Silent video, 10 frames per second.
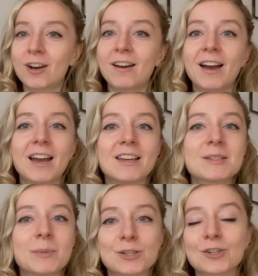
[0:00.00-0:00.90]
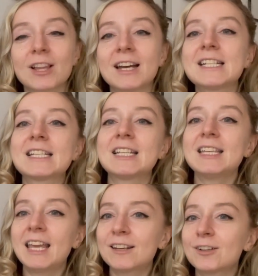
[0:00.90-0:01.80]
I specialize in
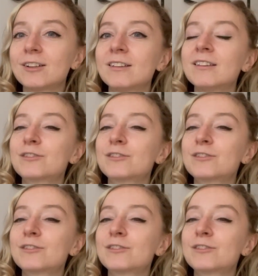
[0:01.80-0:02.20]
natal,